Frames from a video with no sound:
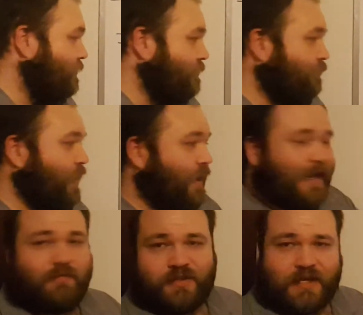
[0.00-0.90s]
But
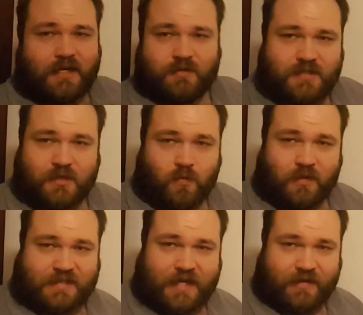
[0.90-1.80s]
everything else still
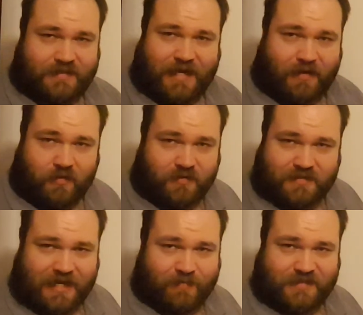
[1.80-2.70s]
works out exactly the
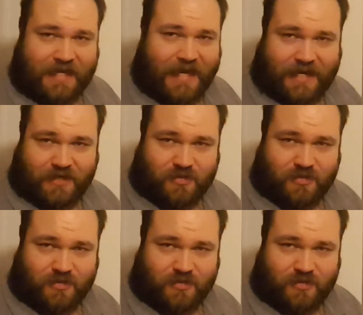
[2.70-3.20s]
same as it had.